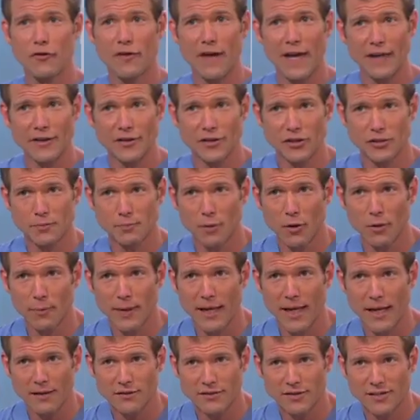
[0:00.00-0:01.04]
you've had your sperm
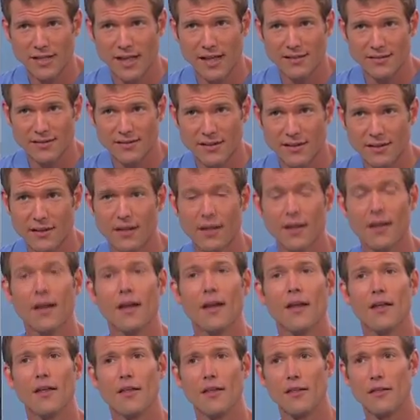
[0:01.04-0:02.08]
counts tested,
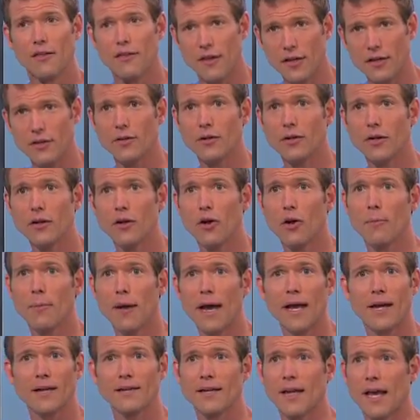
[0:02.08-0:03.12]
then you can go
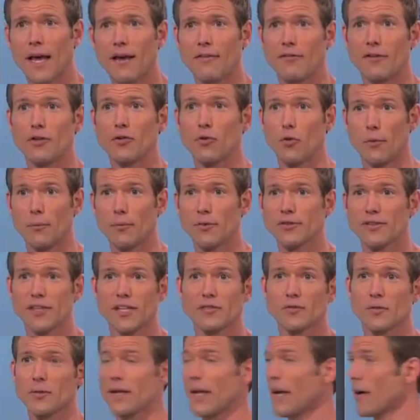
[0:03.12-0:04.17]
back to having normal
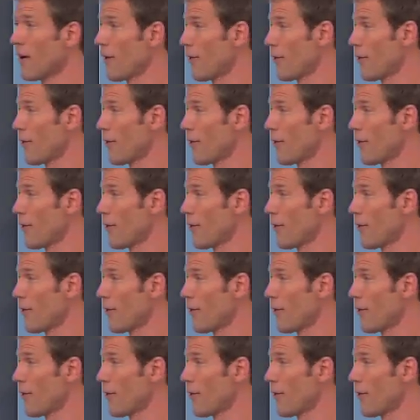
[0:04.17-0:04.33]
sex without